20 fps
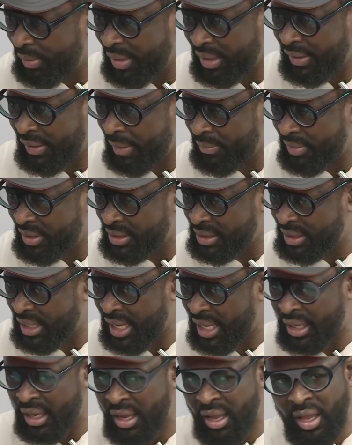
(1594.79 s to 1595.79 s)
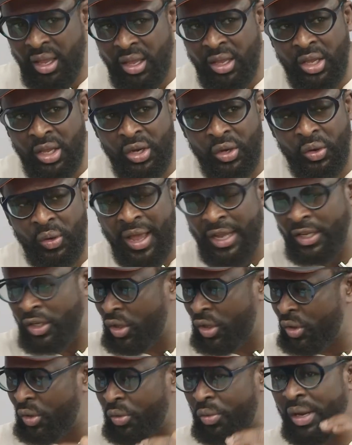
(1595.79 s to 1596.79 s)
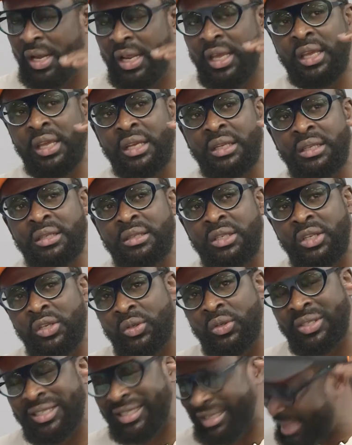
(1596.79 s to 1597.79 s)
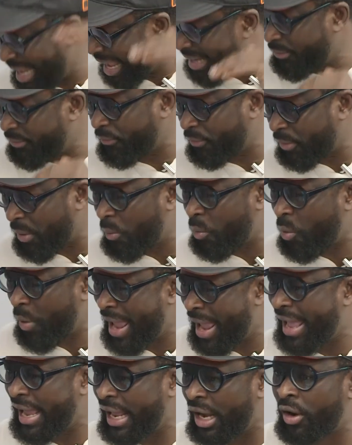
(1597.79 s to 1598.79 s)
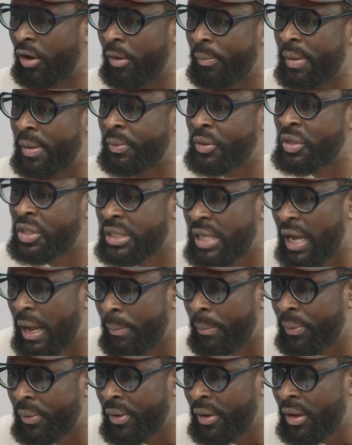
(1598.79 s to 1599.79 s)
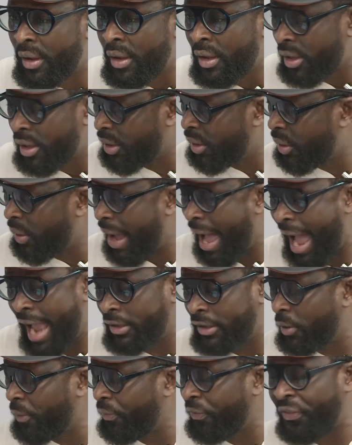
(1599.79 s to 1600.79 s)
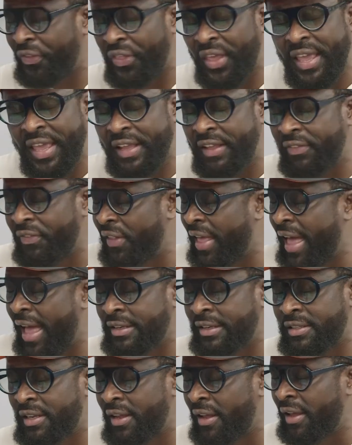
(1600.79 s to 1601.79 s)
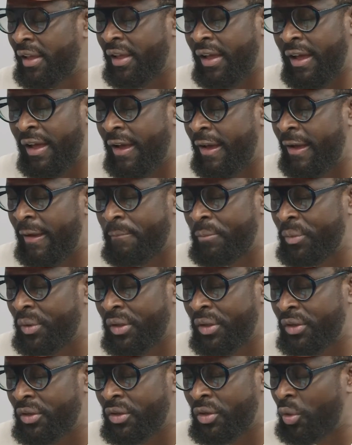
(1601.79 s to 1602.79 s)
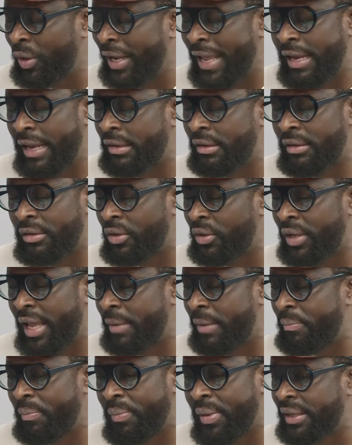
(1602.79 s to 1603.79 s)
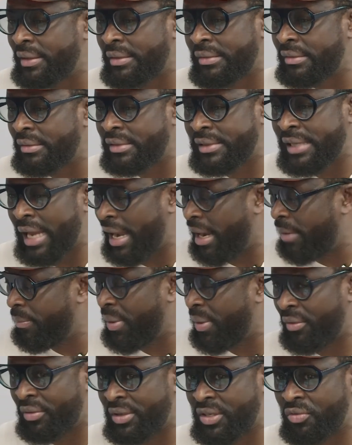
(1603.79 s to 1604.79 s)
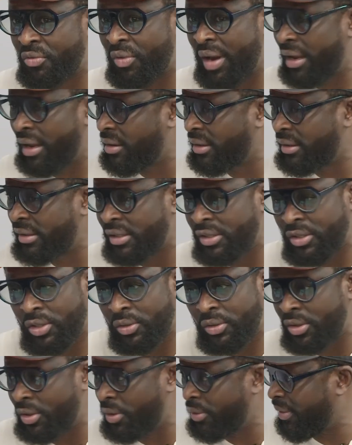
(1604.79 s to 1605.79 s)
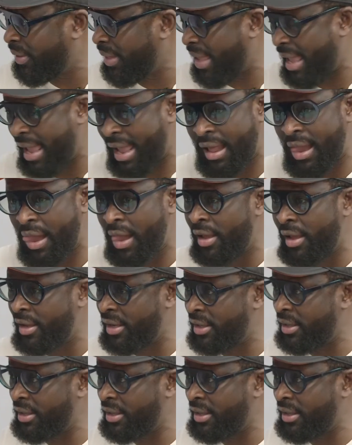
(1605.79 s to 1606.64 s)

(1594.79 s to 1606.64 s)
not going to make that mistake, and you're going to really, start from where a lot of people stop. I don't think that you can beat Tyler Perry's record. You're there,